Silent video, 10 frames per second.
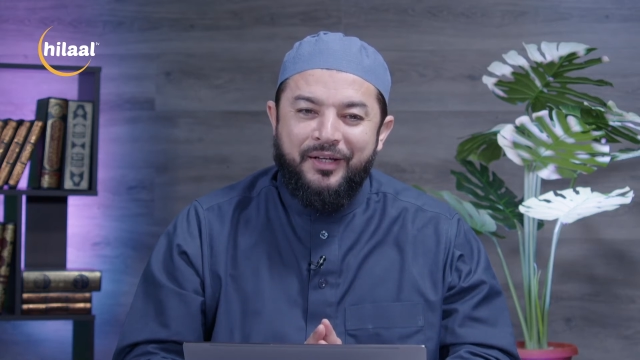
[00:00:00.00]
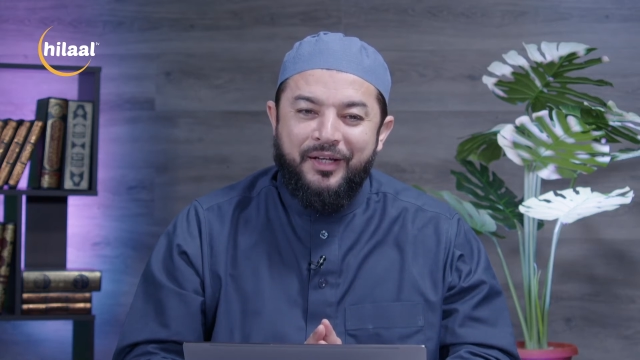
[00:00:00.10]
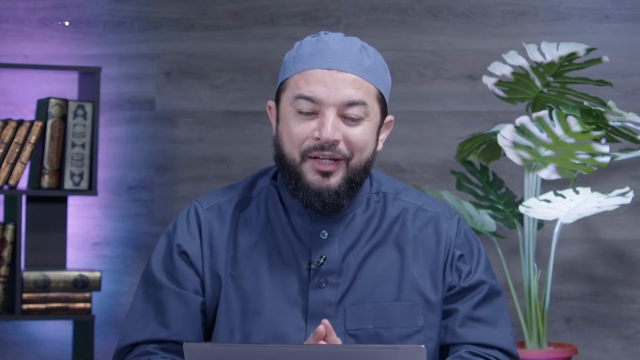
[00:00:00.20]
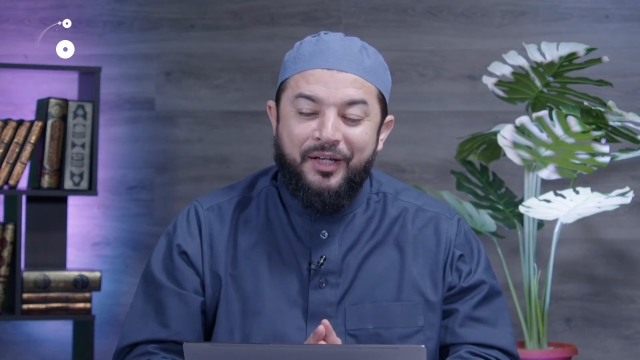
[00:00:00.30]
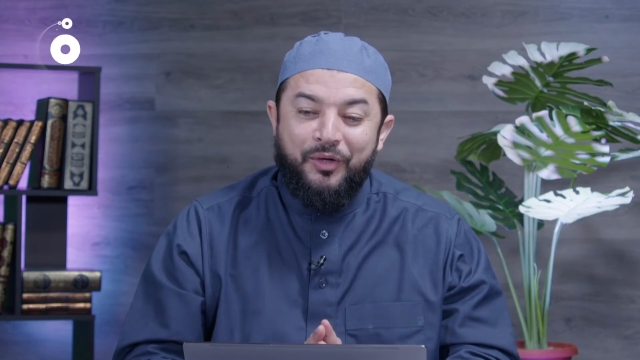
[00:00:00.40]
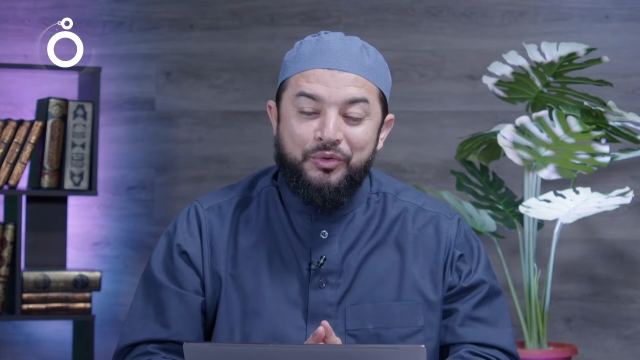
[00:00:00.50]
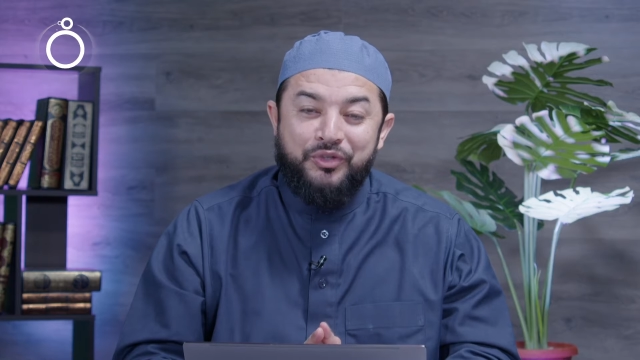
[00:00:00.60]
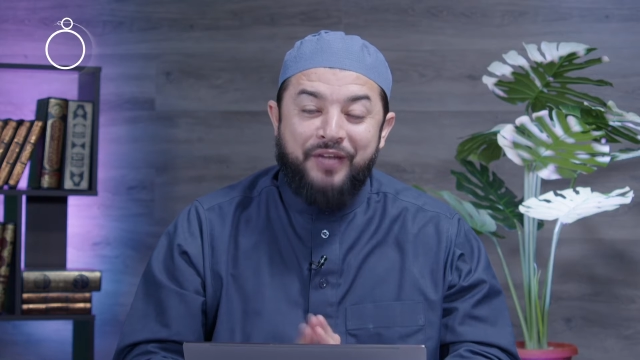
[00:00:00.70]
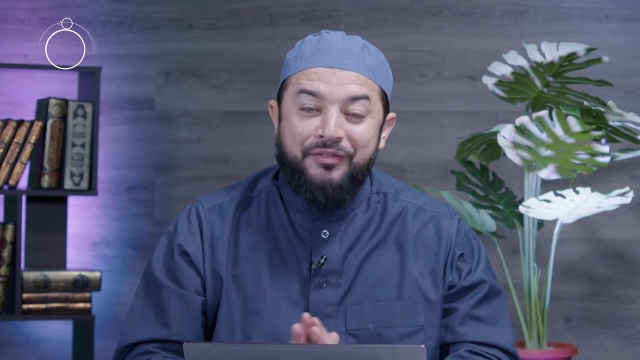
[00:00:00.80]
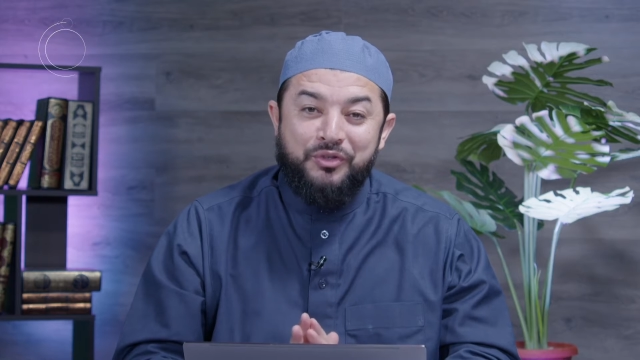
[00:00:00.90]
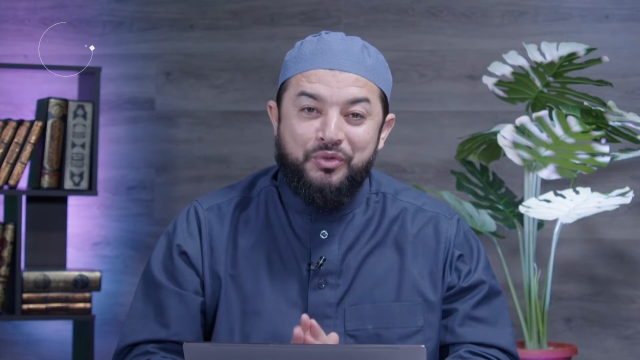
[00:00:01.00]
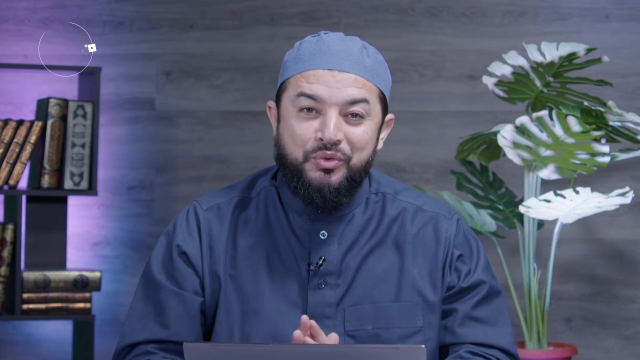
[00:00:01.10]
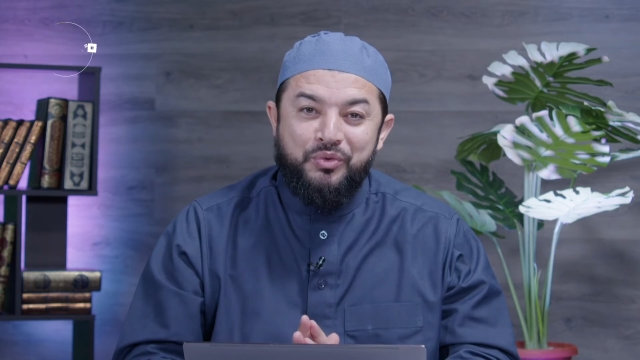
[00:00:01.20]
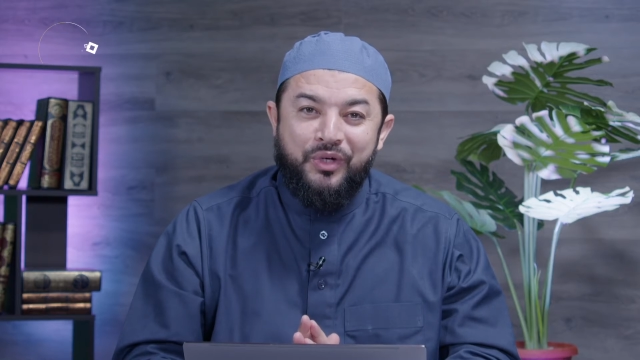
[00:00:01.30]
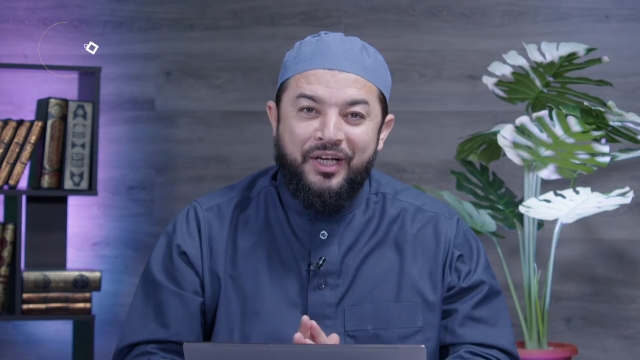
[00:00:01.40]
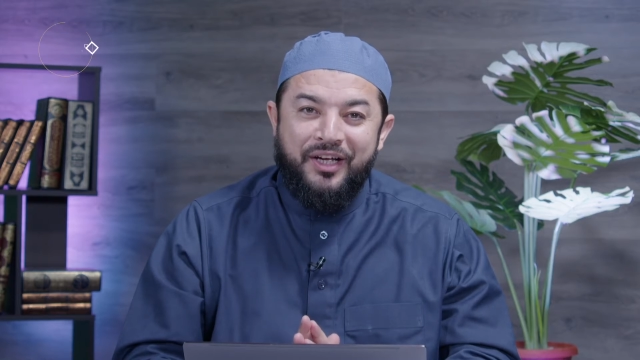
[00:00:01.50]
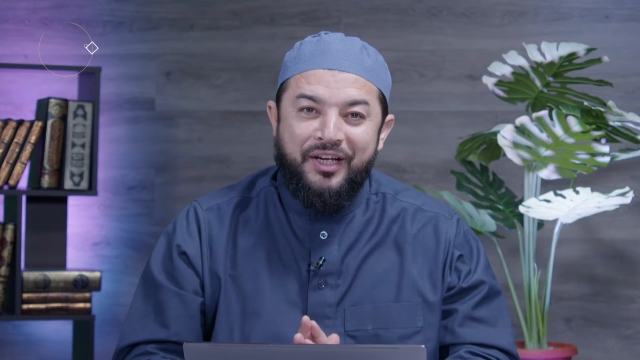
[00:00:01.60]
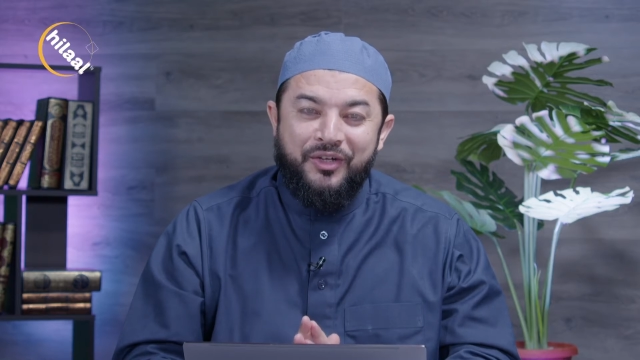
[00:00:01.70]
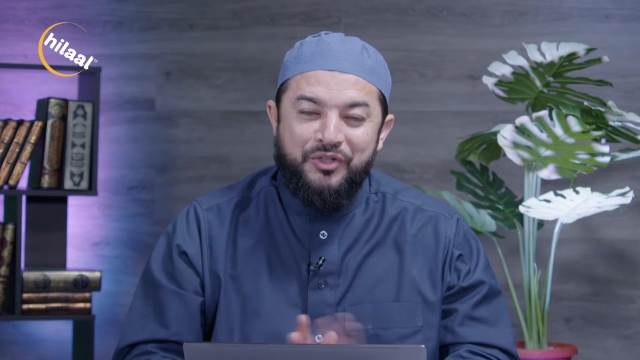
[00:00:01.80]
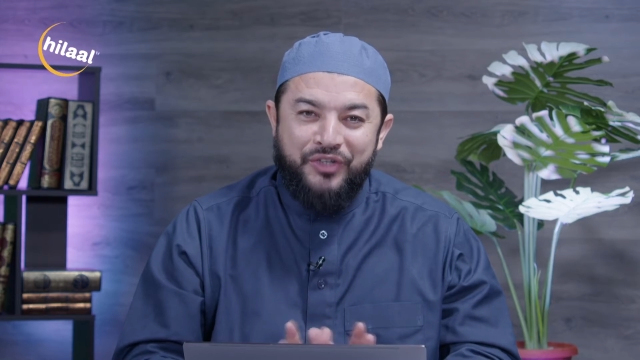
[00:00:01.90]
uh, who traveled to uh,
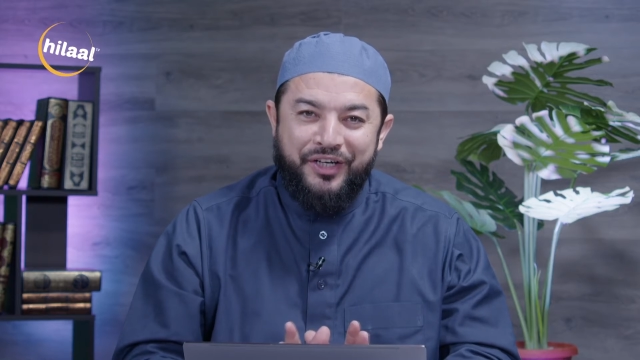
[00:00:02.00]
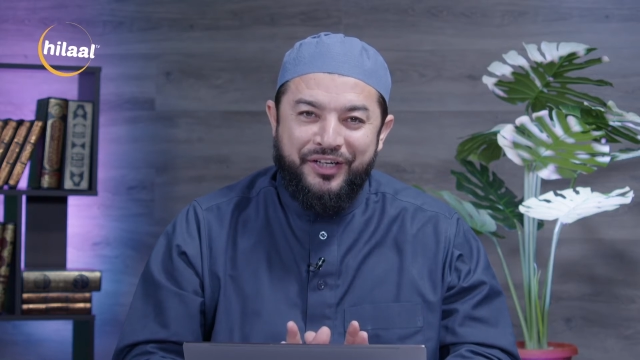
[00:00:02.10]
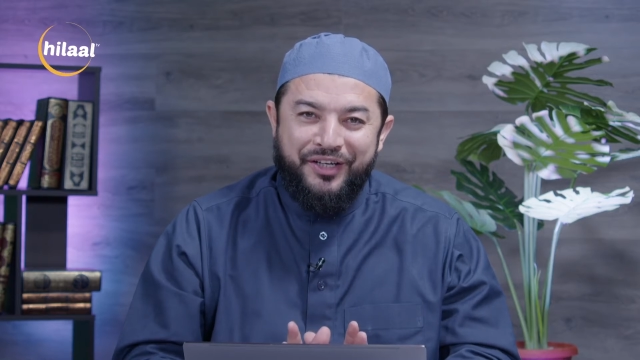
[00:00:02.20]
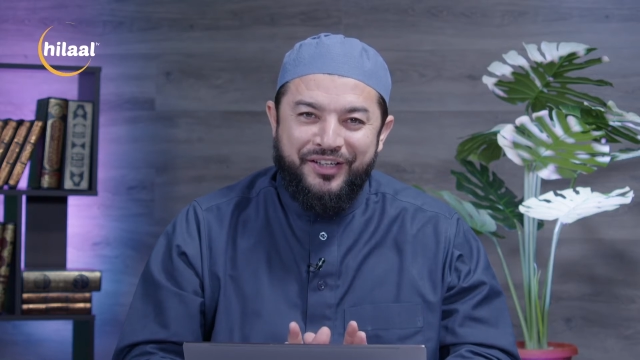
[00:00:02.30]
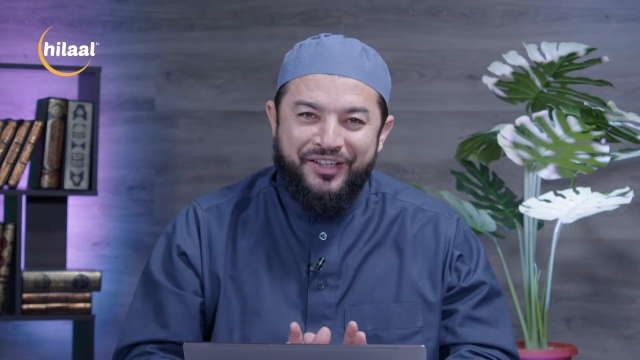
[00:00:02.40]
Australia